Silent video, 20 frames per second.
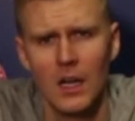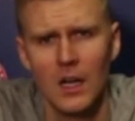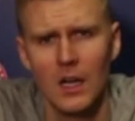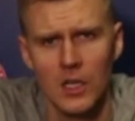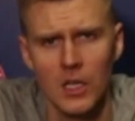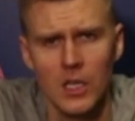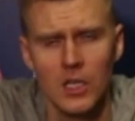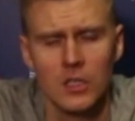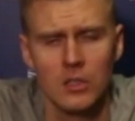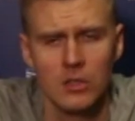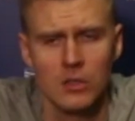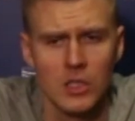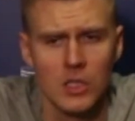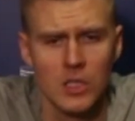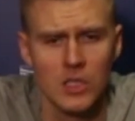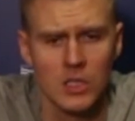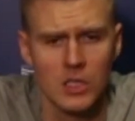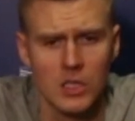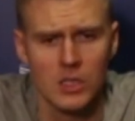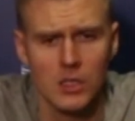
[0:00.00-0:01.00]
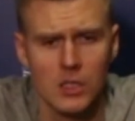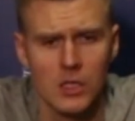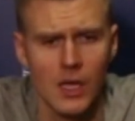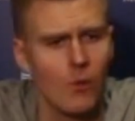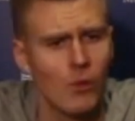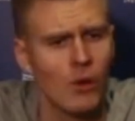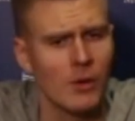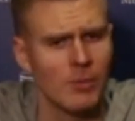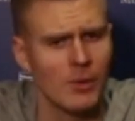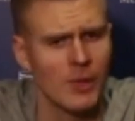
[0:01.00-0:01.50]
Good. I
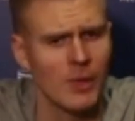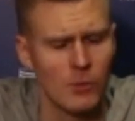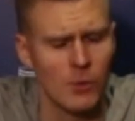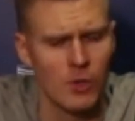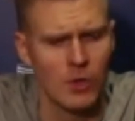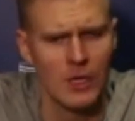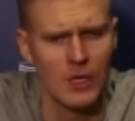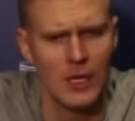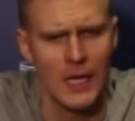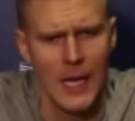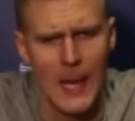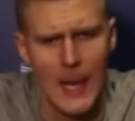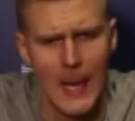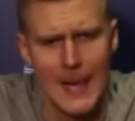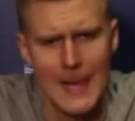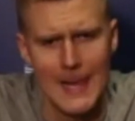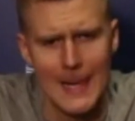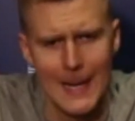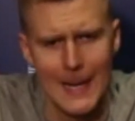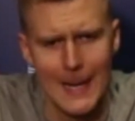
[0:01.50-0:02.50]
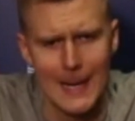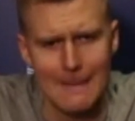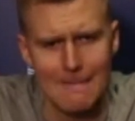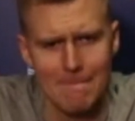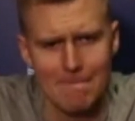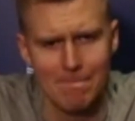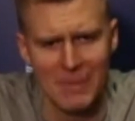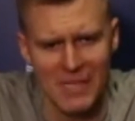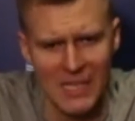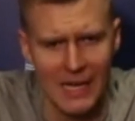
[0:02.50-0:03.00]
want to play more,
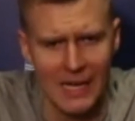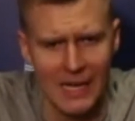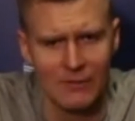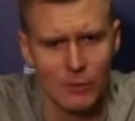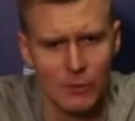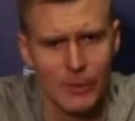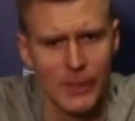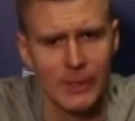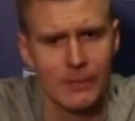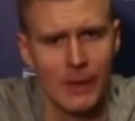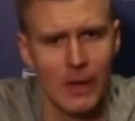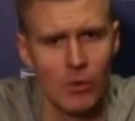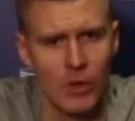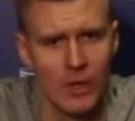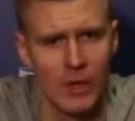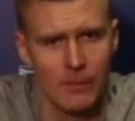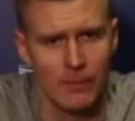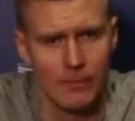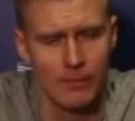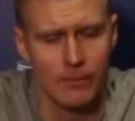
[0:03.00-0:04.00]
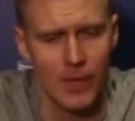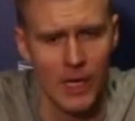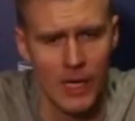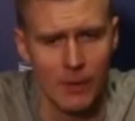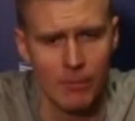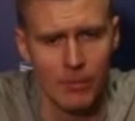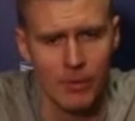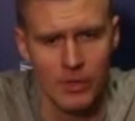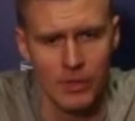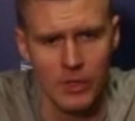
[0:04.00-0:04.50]
but I have to build my way
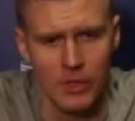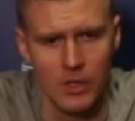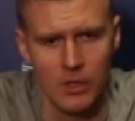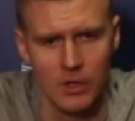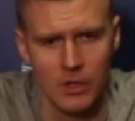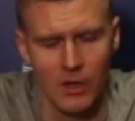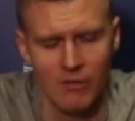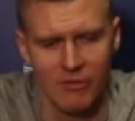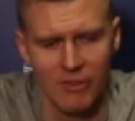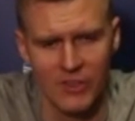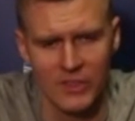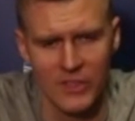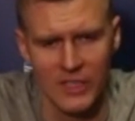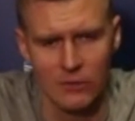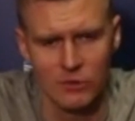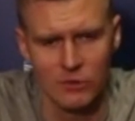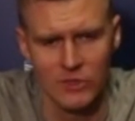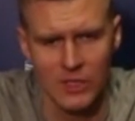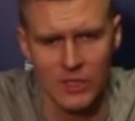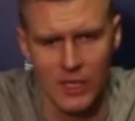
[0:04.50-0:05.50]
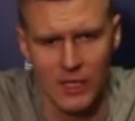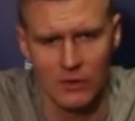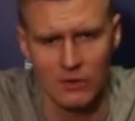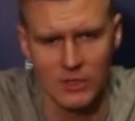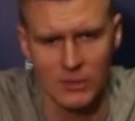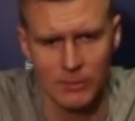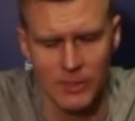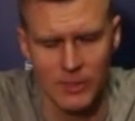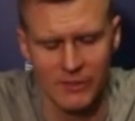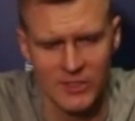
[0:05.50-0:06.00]
up. You know, I felt I was a
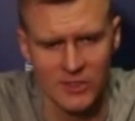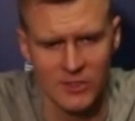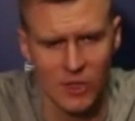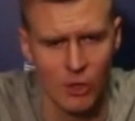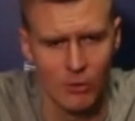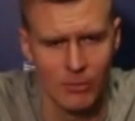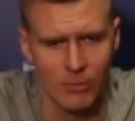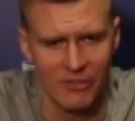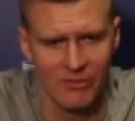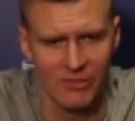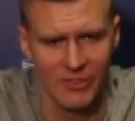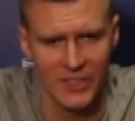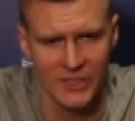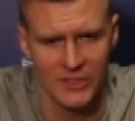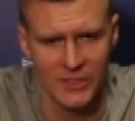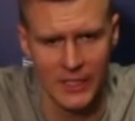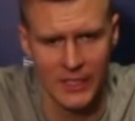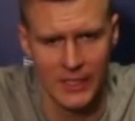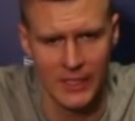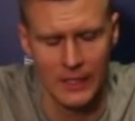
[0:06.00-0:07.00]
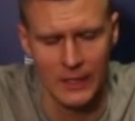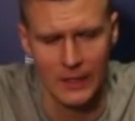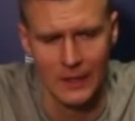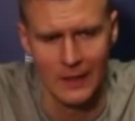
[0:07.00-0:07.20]
bit slow on my feet today